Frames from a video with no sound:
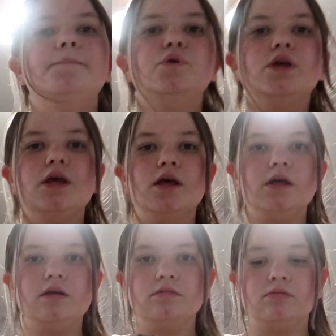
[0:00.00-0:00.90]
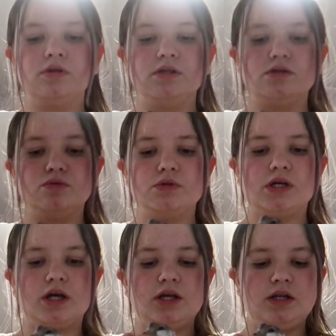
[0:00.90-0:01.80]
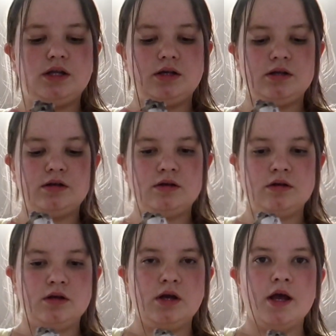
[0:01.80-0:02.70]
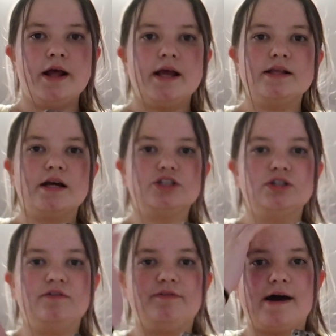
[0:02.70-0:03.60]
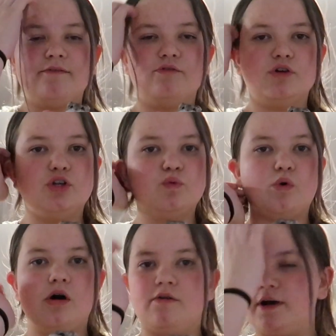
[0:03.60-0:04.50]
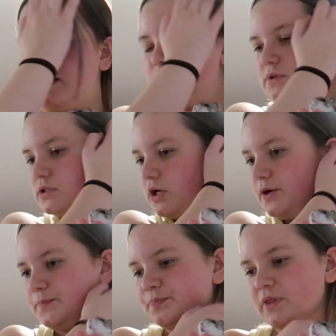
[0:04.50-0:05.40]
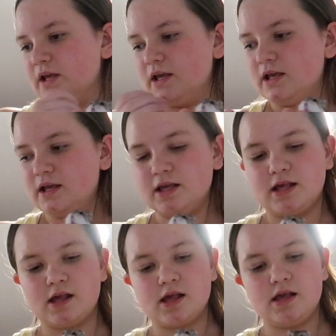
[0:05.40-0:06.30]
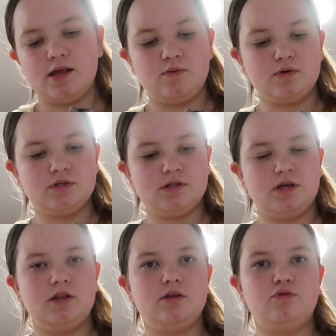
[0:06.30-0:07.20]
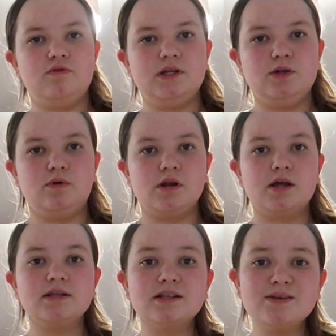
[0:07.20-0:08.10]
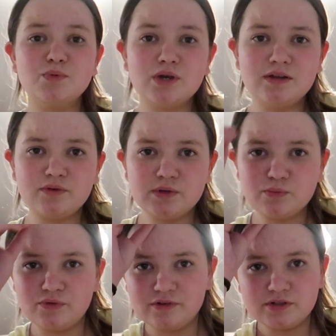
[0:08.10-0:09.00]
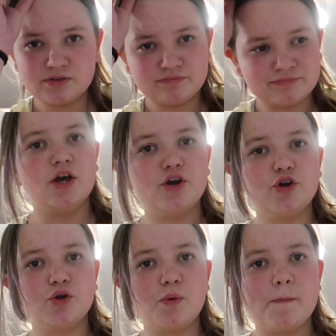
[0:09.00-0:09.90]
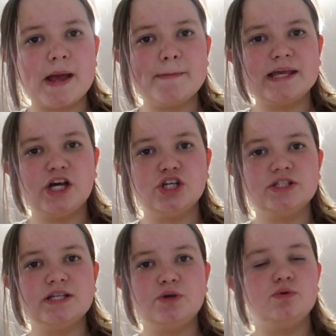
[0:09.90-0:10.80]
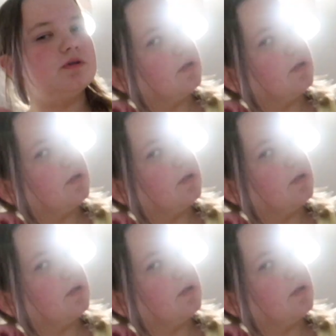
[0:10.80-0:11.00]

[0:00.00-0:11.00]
But yeah, he's so tiny. He's actually fat for a dwarf hamster. He was the, the greedy one. He had to get separated from his brothers um, because he was...